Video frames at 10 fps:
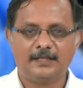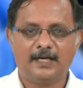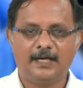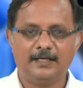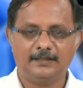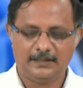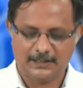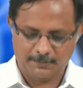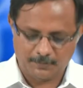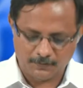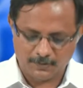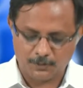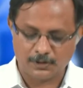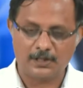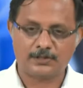and the tip of the
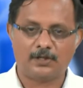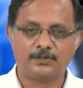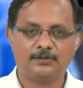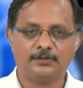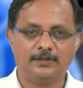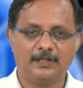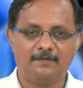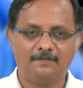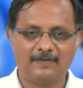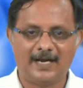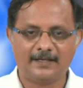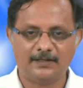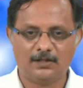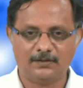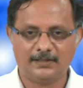bouton is also
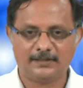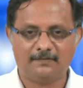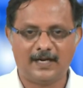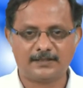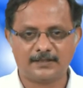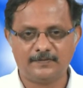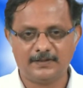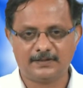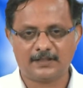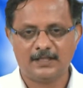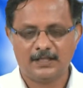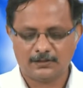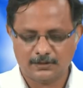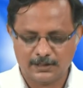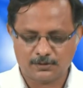flattened out, it is a flat surface.
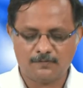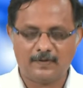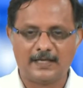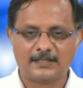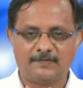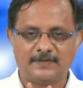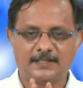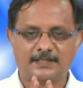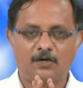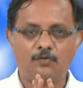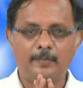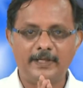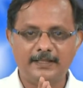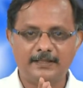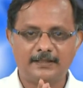So, these two flat surfaces now
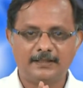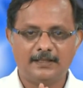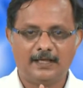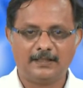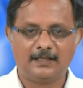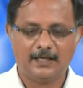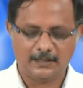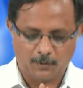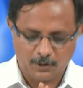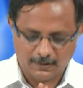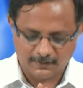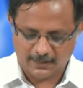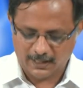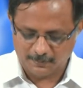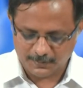meet at the point of
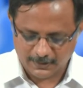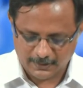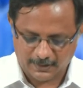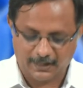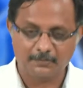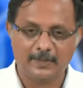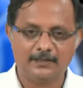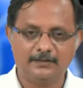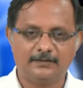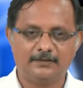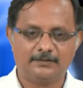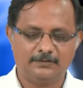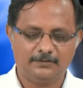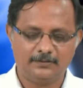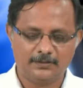synapse, right, making
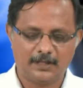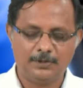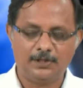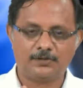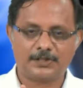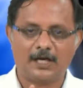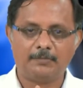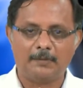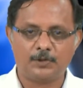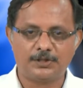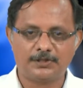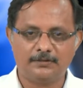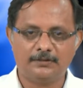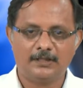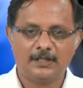a coming into sharp
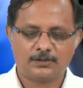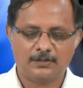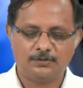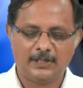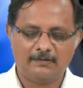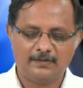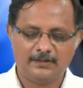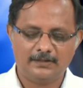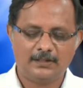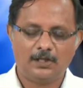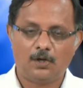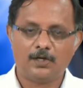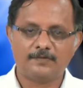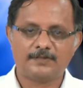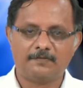apposition. So, that you have a
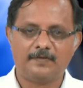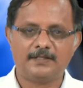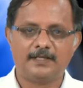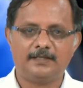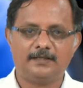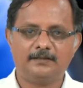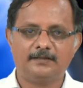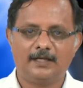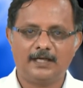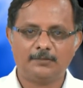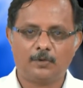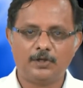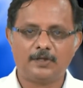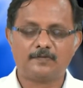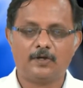lot of surface area at the
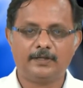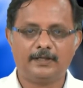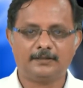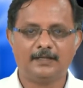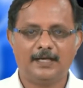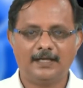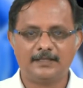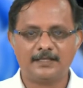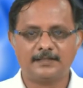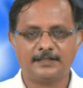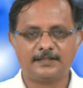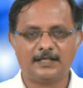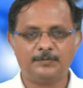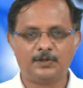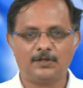point of contact, and that is
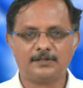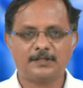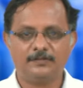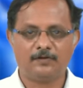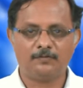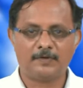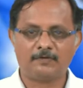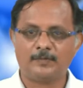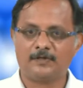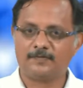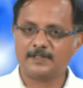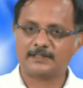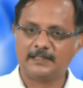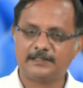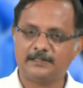necessary because if you remember from our first
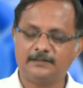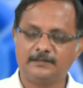lecture,